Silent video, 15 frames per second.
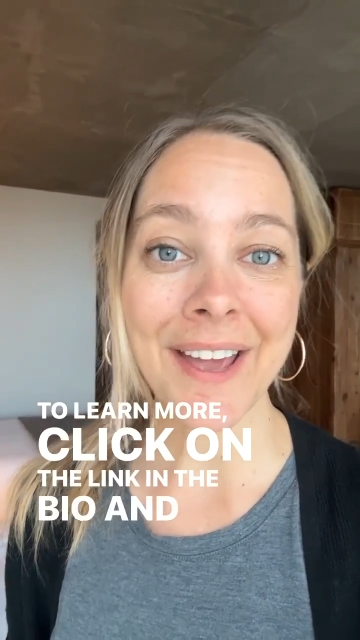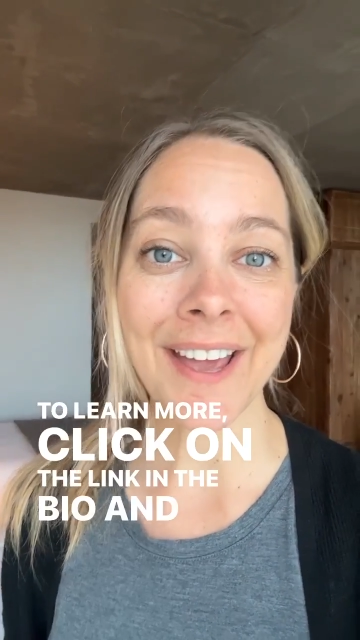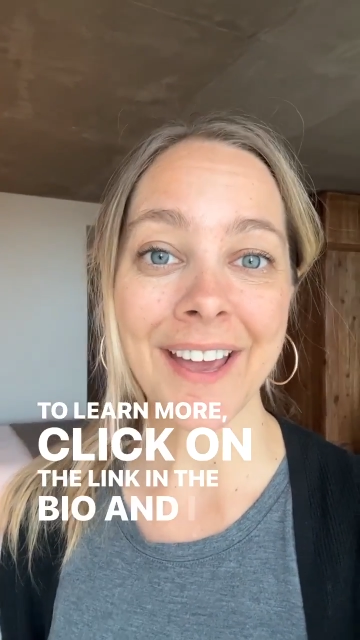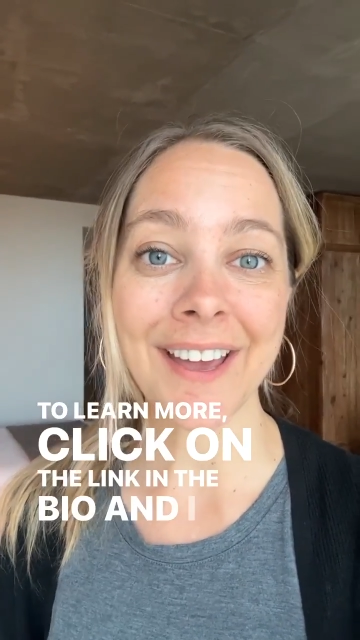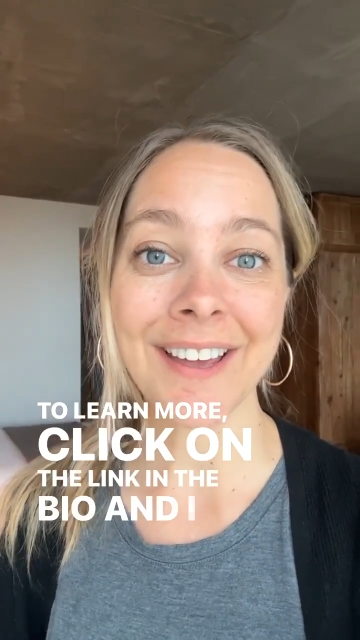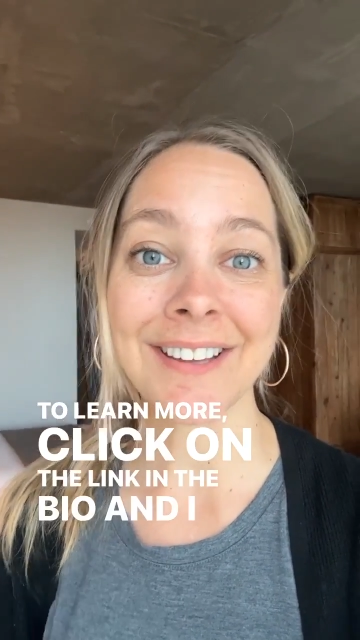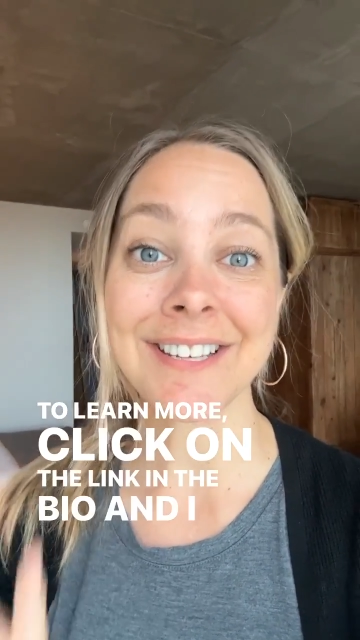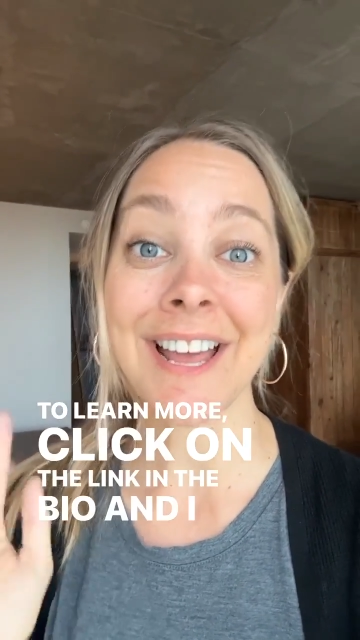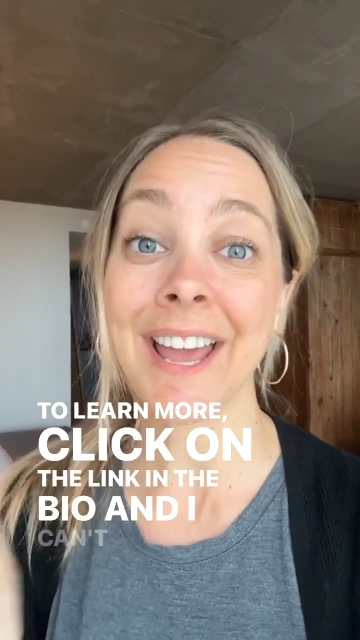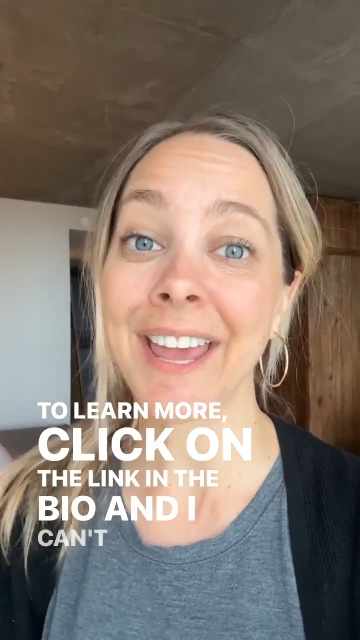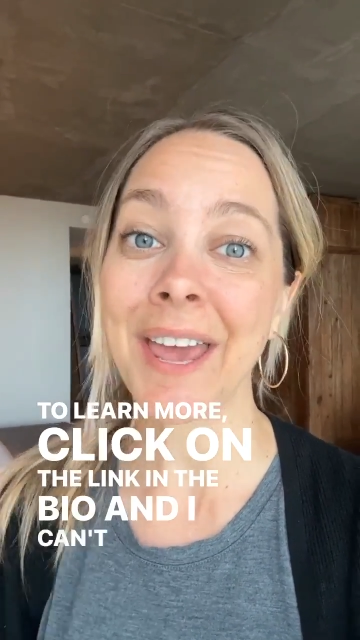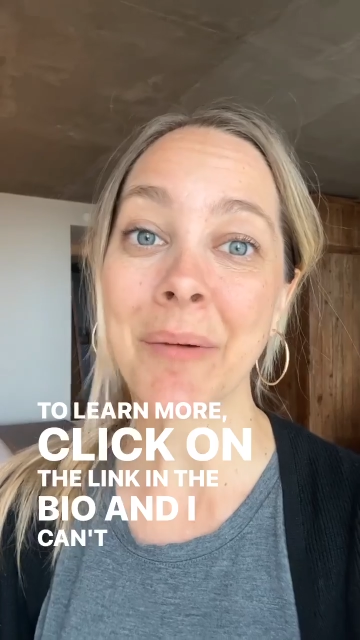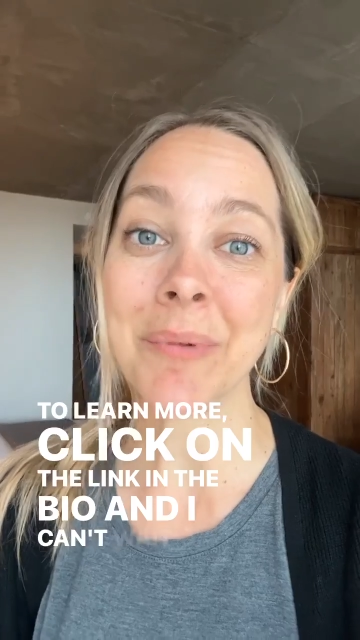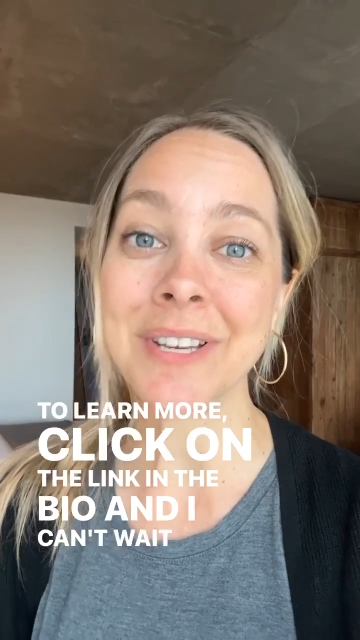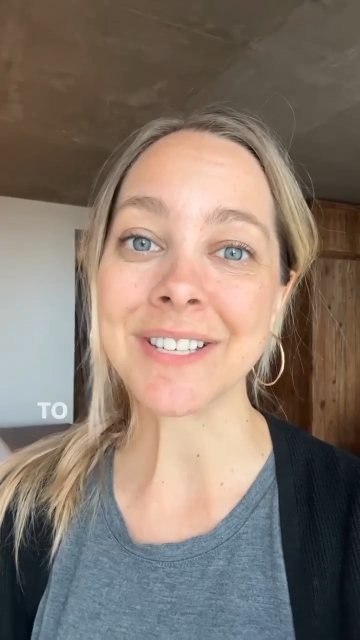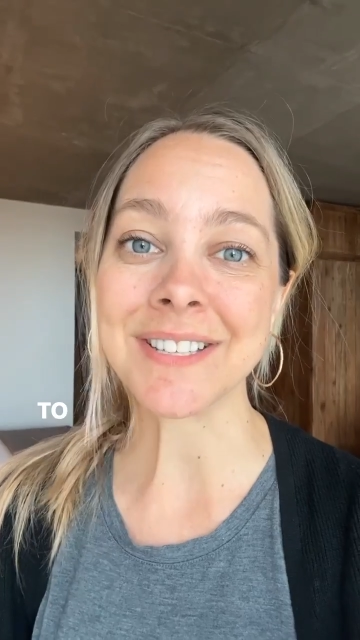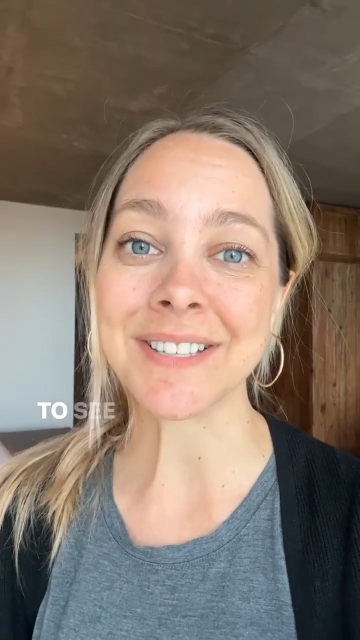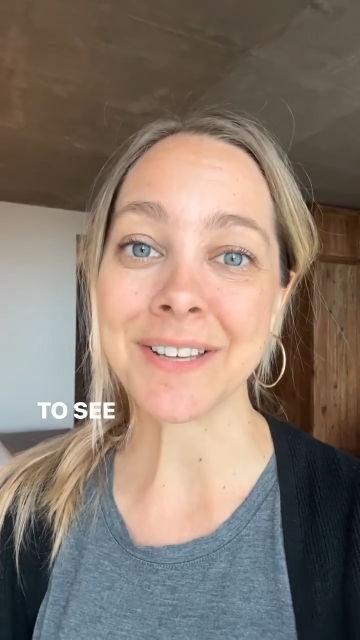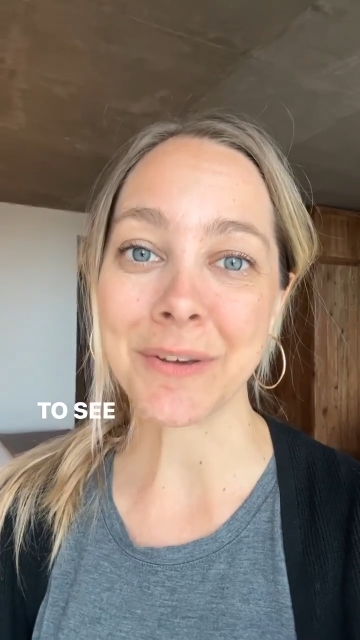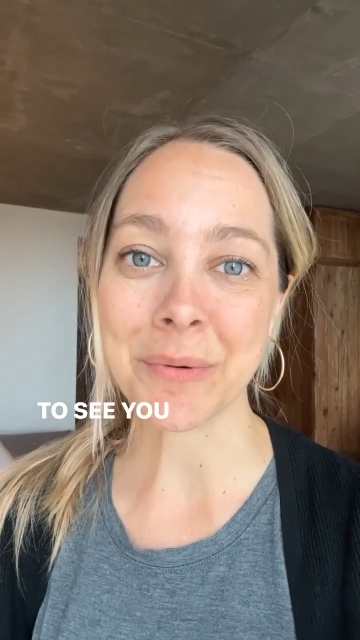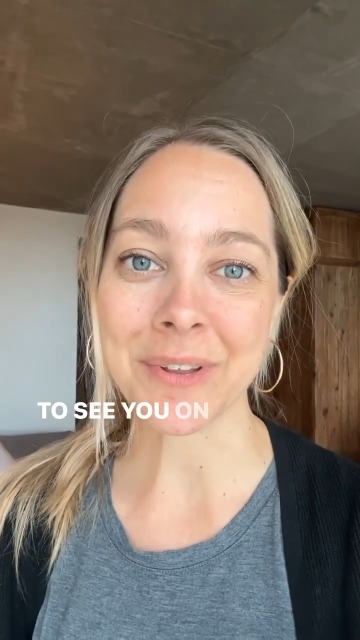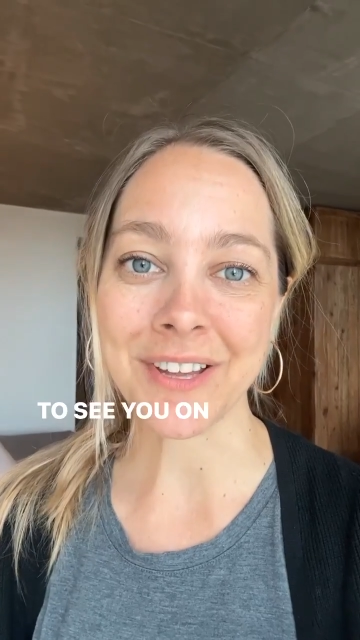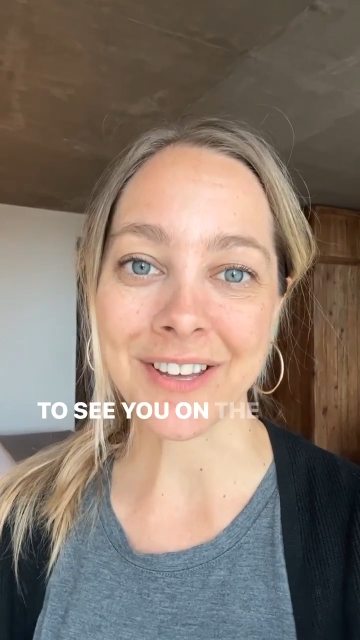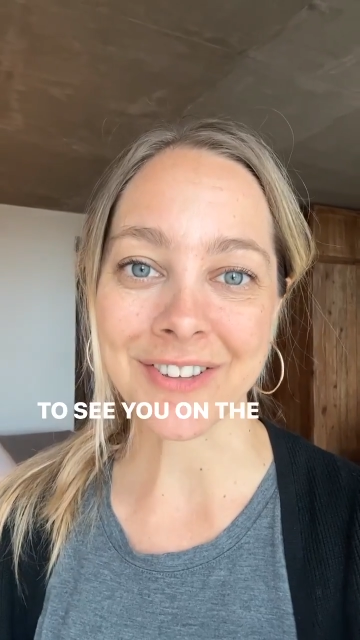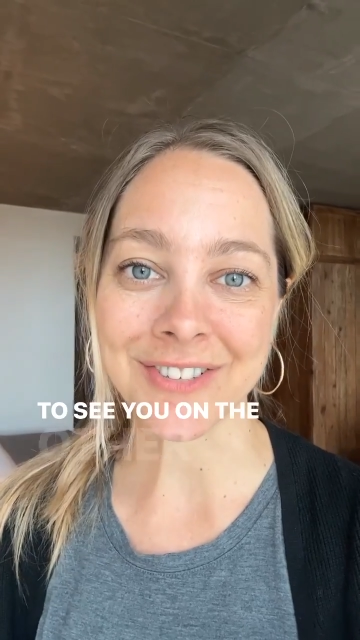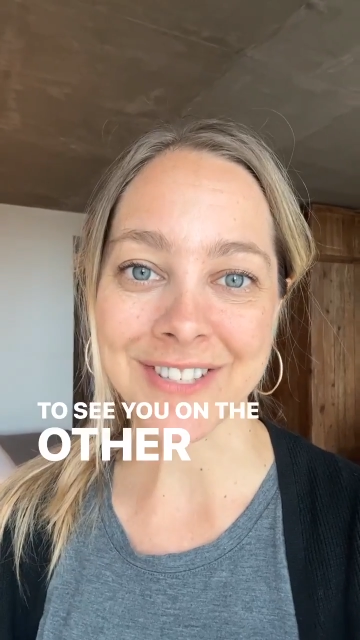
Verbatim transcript: and I can't wait to see you on the other